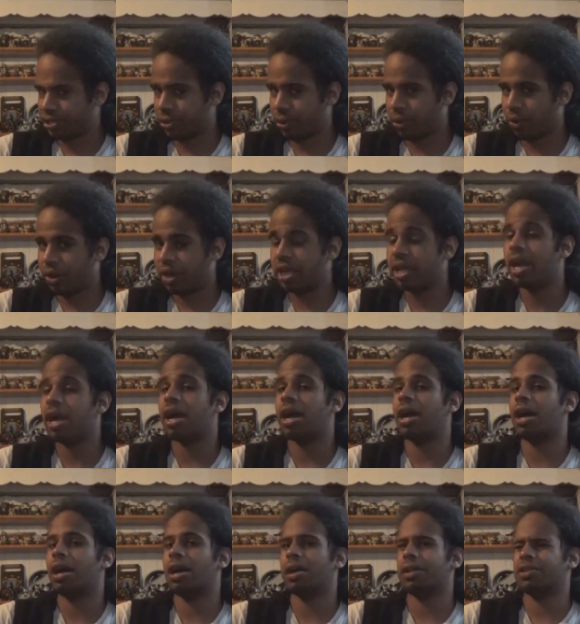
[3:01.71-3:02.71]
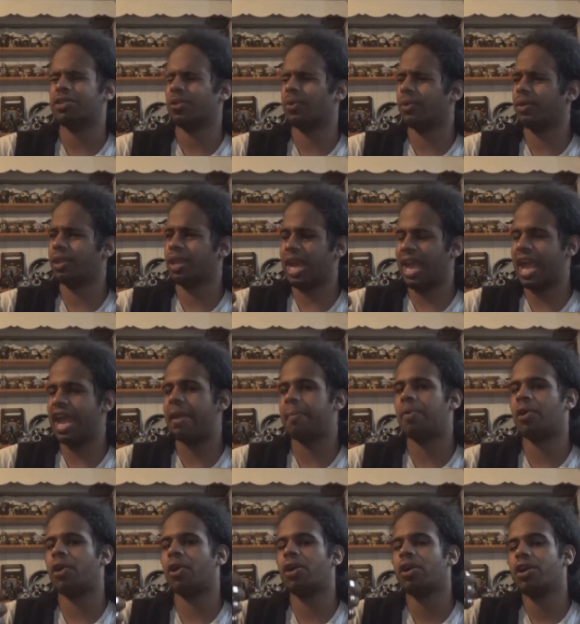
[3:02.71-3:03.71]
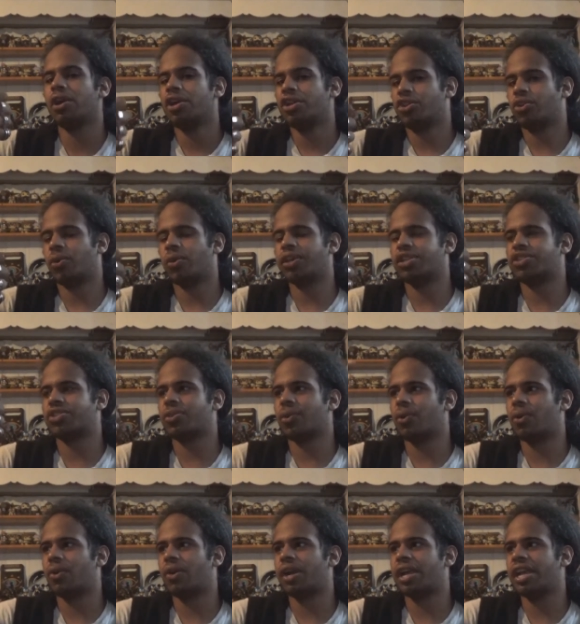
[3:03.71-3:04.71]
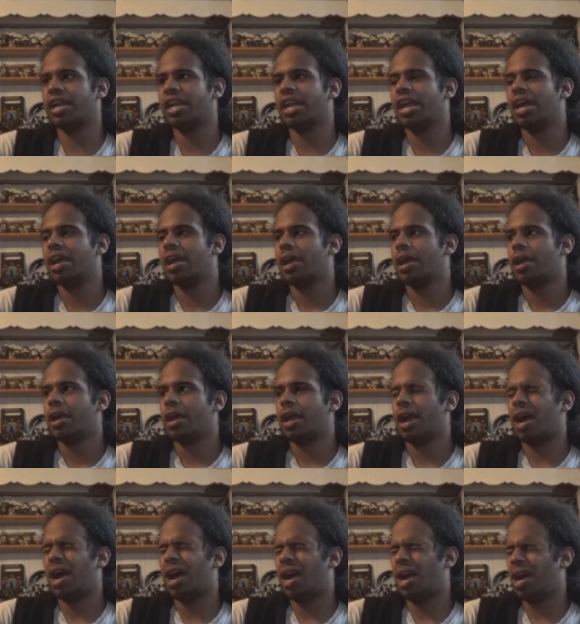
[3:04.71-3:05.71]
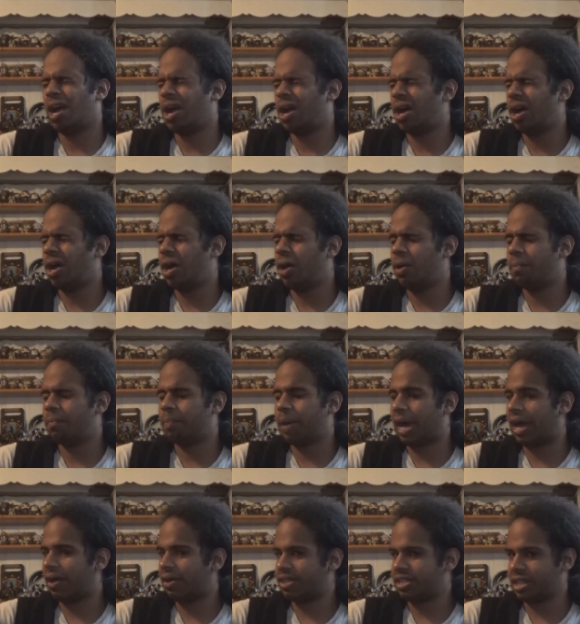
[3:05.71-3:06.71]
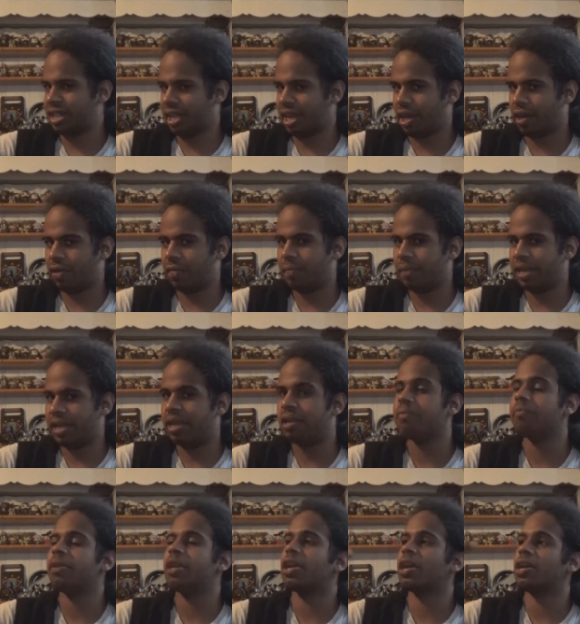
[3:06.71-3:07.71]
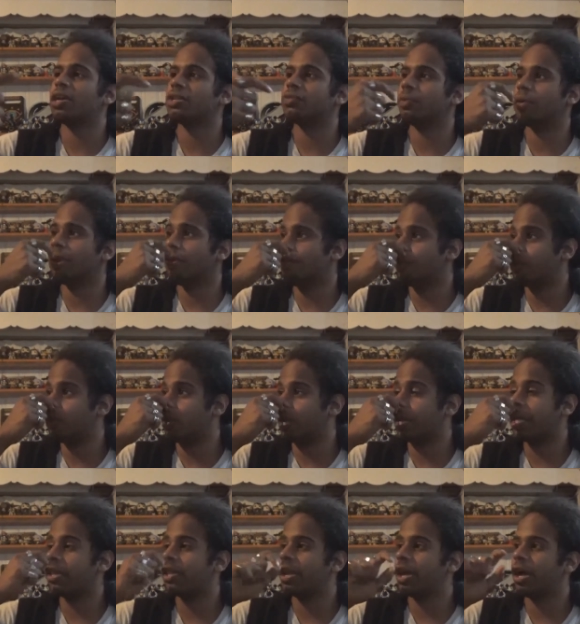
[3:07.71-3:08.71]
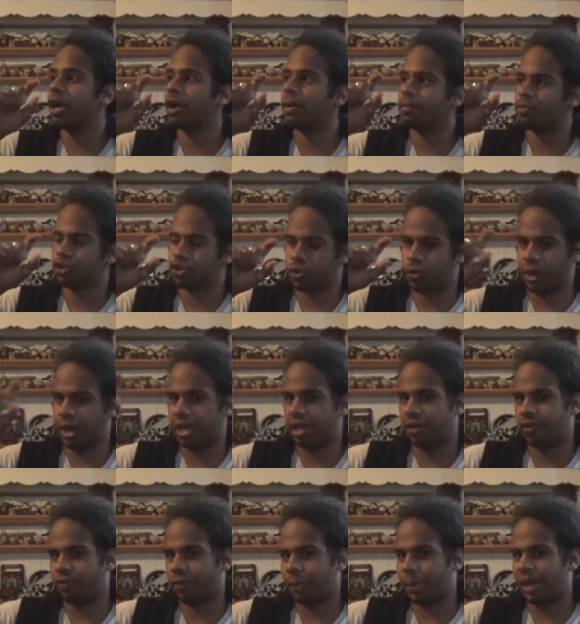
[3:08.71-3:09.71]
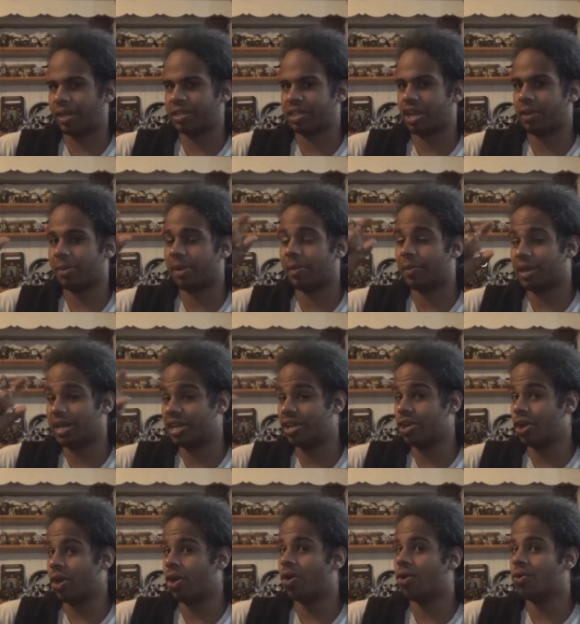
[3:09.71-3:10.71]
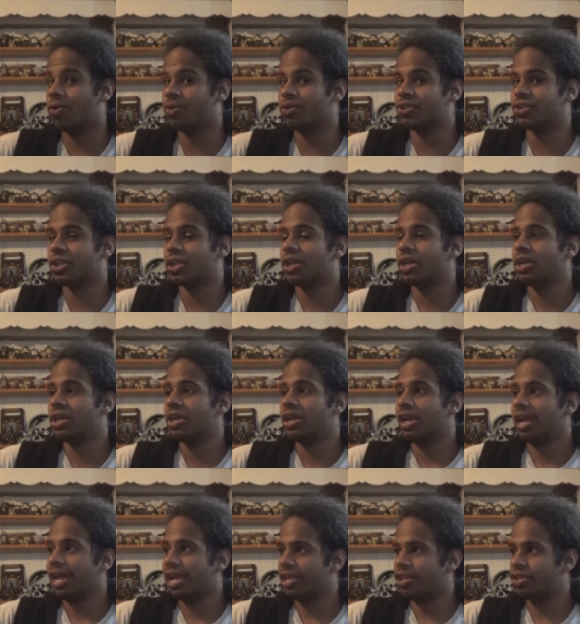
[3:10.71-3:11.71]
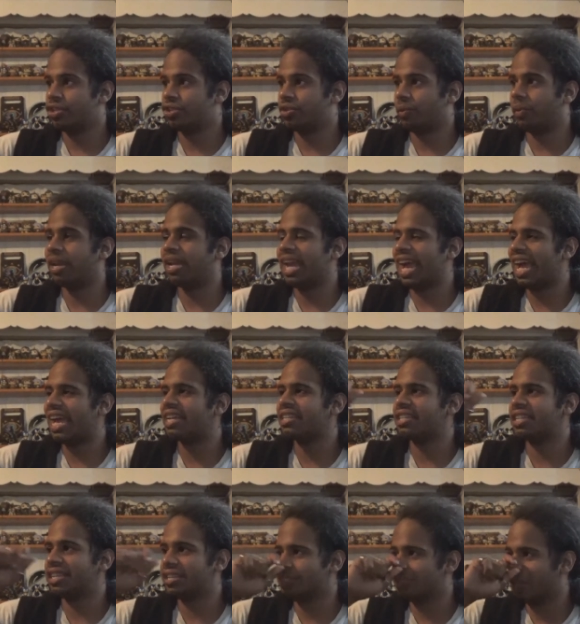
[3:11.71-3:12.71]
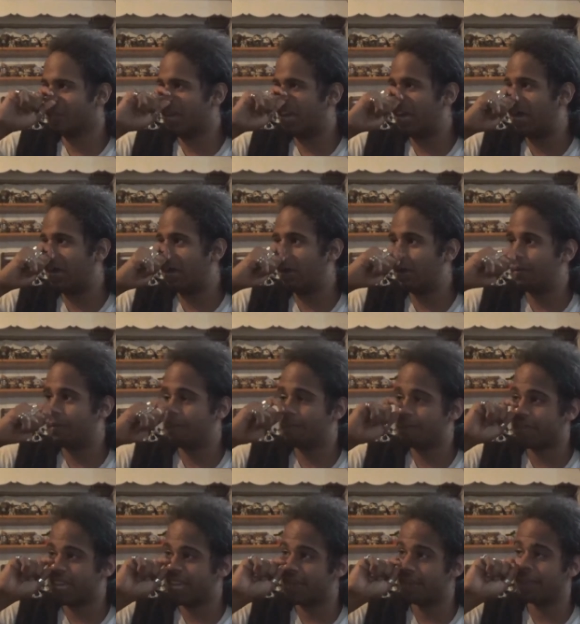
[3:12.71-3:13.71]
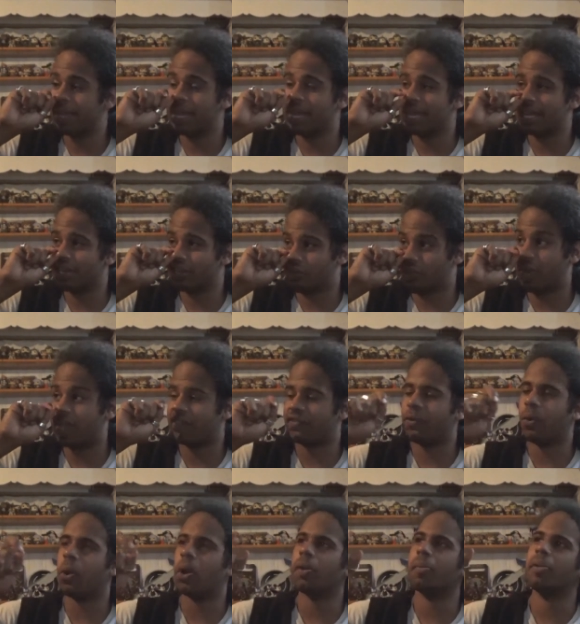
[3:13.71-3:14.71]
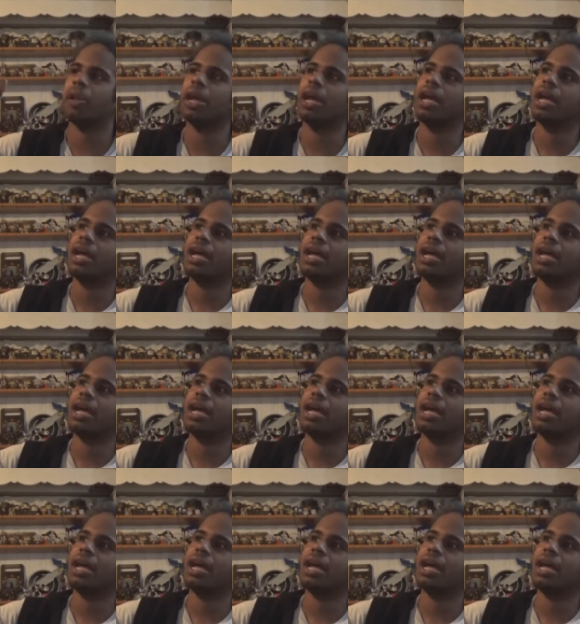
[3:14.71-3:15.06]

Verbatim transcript: Story, uh, to the Hammer, Toy Story, uh, Pirates of the Caribbean, because if you look at the trailer for Pirates of the Caribbean, when he goes into, when he has his, uh, Keyblade transformed,